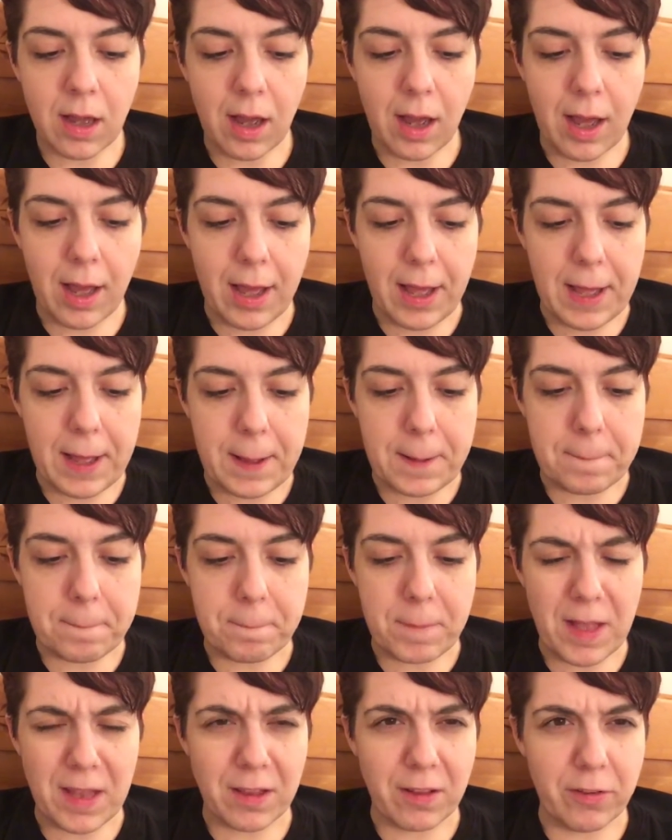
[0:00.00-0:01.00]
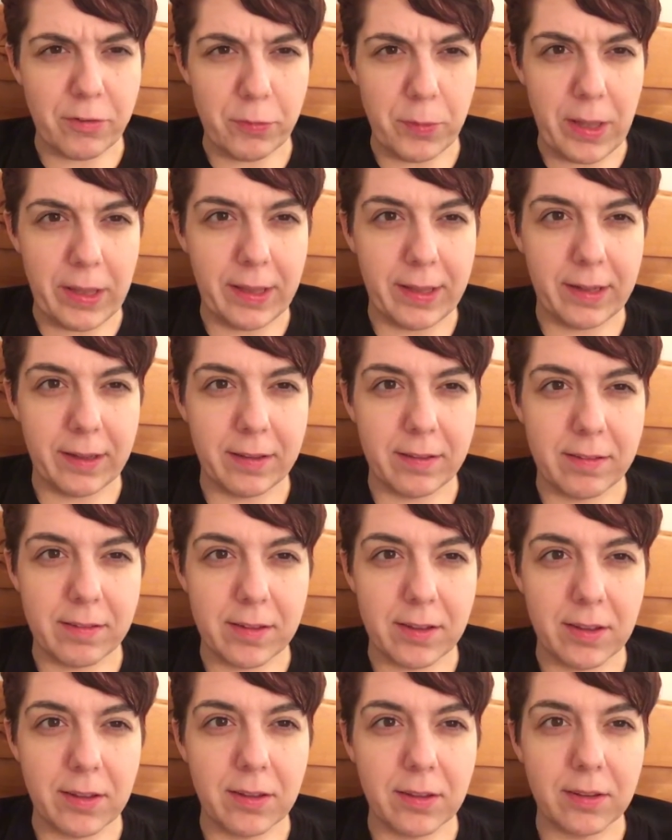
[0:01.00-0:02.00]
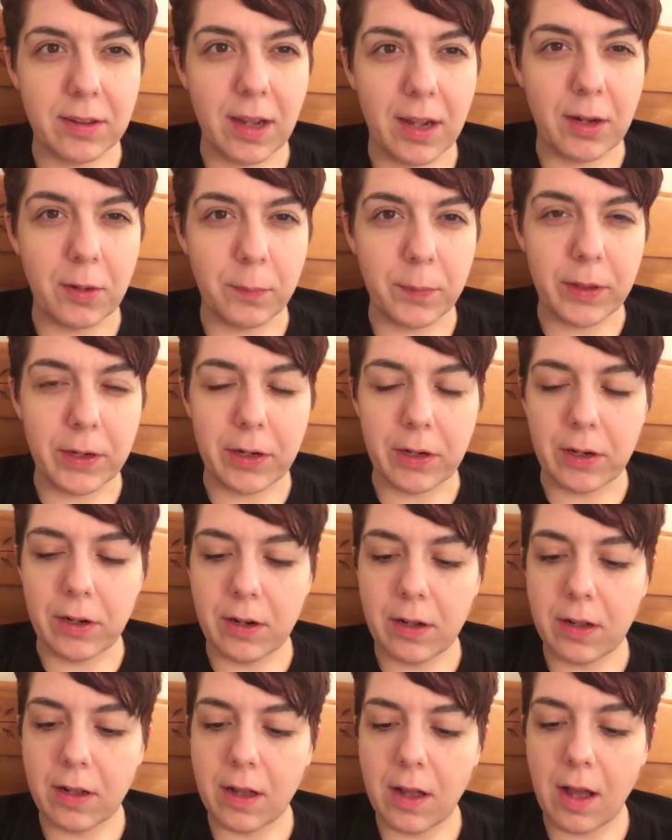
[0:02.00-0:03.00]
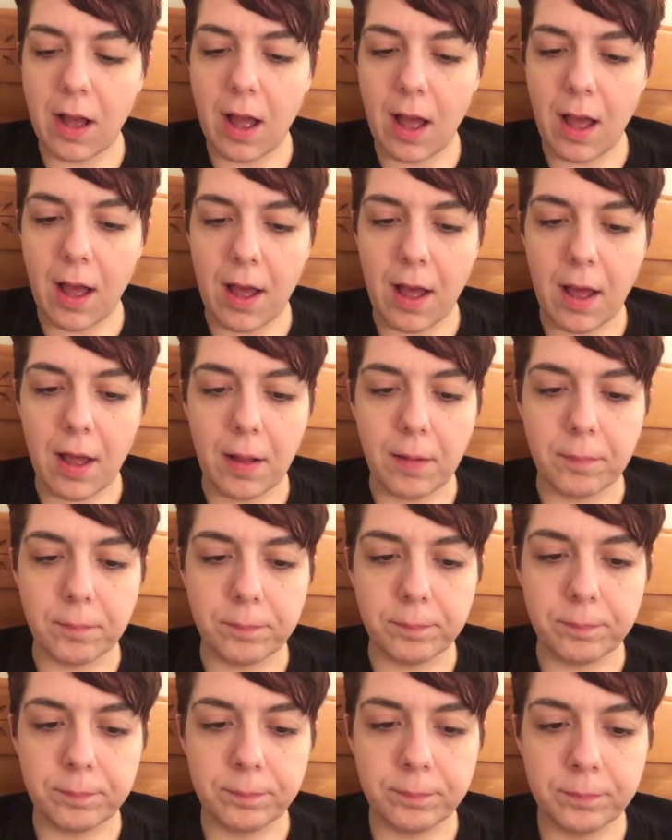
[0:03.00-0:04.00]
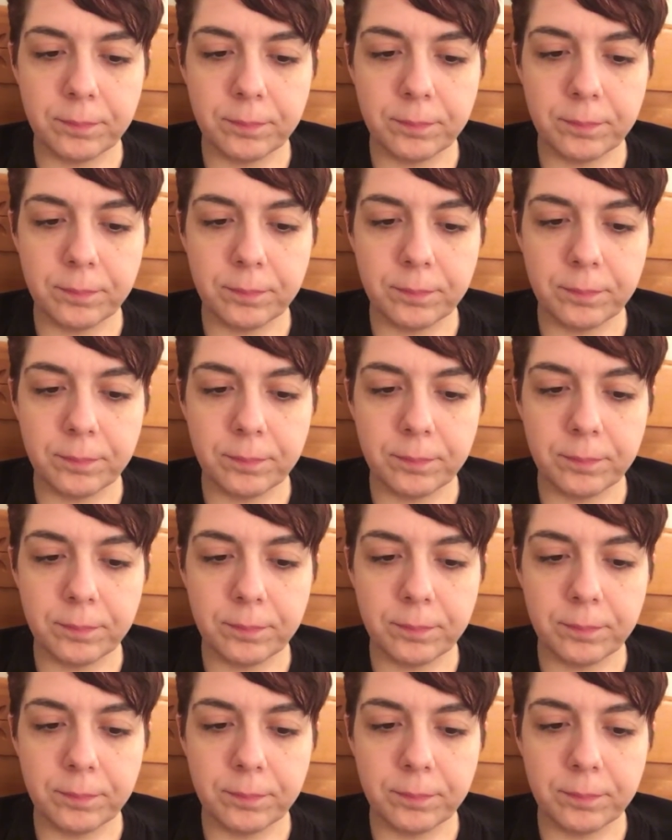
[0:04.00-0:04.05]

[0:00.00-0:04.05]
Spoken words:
And the swelling is still kind of weird. I